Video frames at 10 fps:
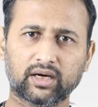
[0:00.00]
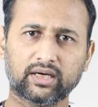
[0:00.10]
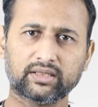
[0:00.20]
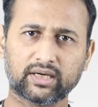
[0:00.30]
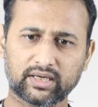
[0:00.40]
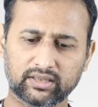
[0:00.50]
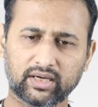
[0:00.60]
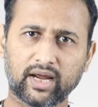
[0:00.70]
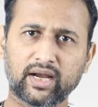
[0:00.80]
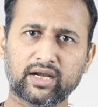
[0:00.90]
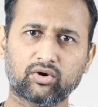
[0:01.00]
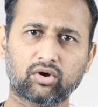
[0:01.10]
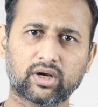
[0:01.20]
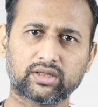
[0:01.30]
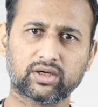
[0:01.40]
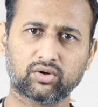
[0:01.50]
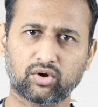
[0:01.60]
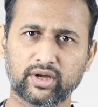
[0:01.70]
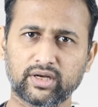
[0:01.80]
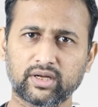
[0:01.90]
either at the hand or at the
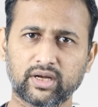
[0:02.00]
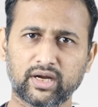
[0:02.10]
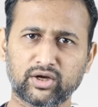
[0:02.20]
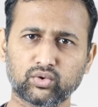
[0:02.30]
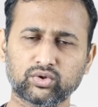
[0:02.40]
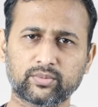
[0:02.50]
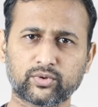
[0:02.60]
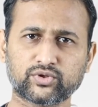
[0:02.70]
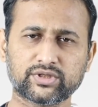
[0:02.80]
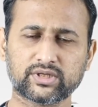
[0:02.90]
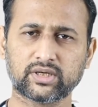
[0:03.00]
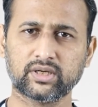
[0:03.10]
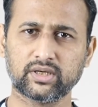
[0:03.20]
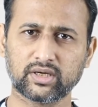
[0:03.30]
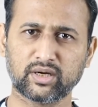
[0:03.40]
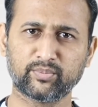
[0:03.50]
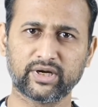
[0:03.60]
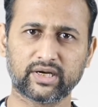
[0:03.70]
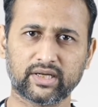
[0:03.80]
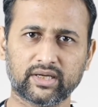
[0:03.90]
groin and do the procedure
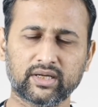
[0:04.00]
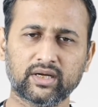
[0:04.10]
completely.